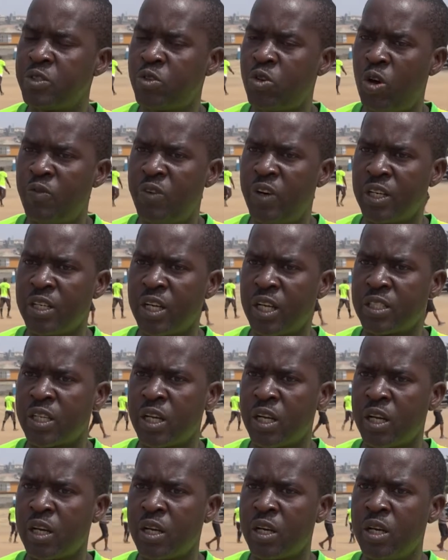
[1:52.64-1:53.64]
discovered that
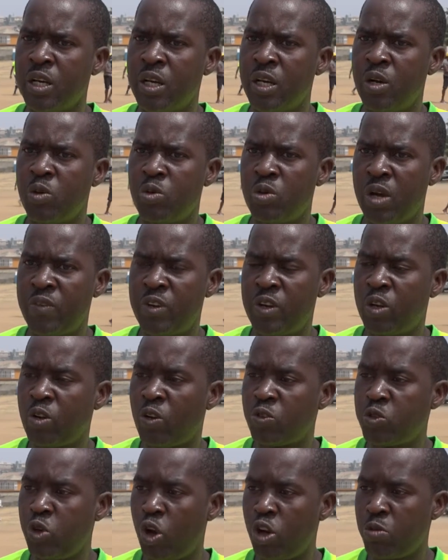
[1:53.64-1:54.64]
uh, we have a
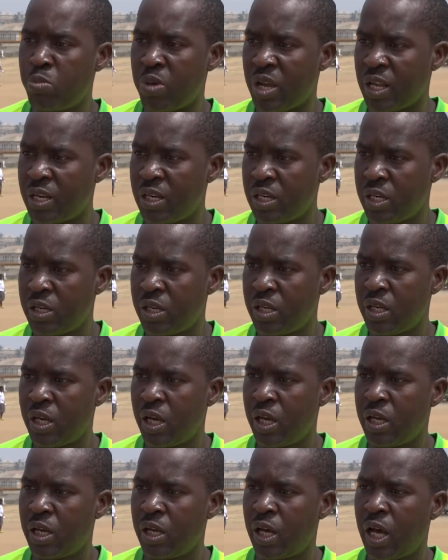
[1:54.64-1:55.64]
lot of young men
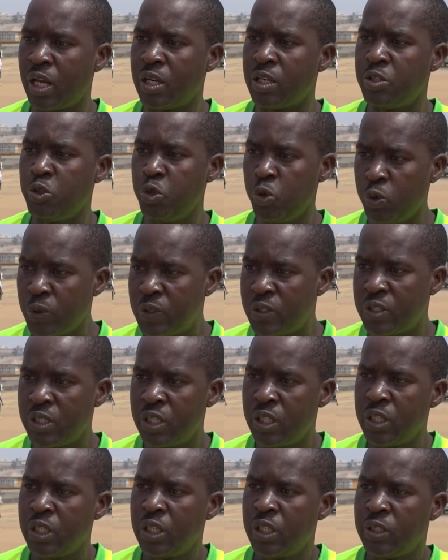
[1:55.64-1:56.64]
and
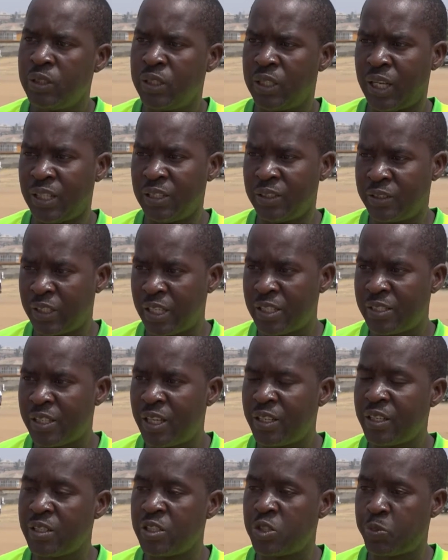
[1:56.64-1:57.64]
youth that are
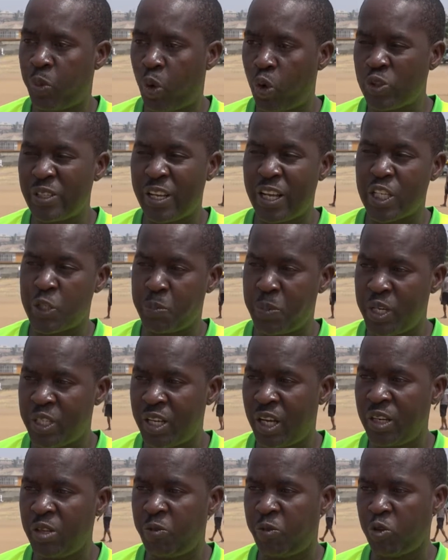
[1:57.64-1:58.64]
interested in sports,
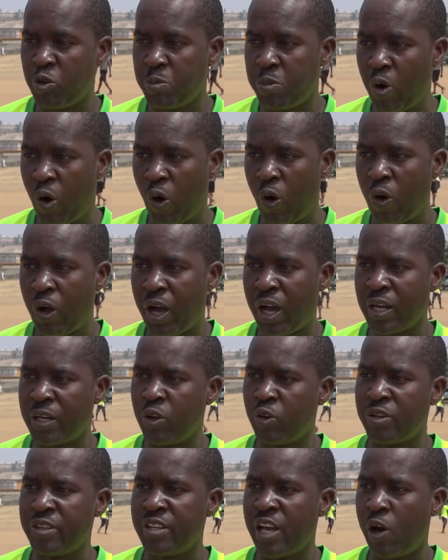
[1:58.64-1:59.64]
especially football,
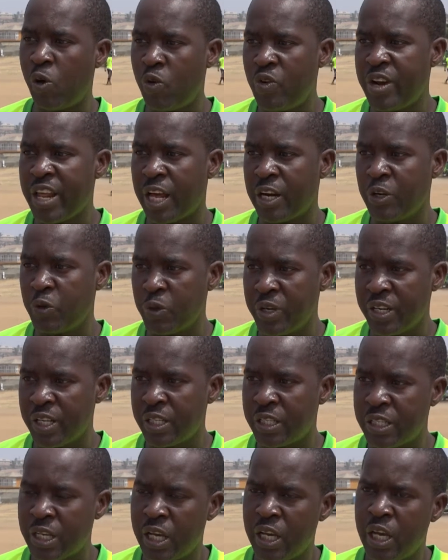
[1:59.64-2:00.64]
and on their own they are doing
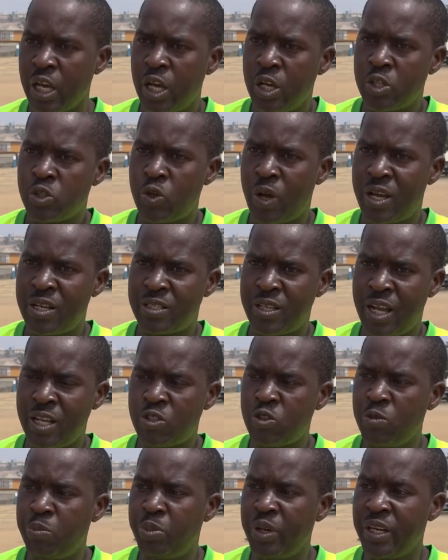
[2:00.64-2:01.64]
it. So I
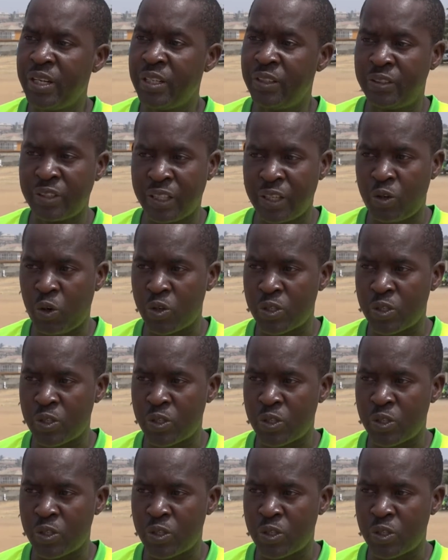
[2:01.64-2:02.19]
decided to bring the three uh,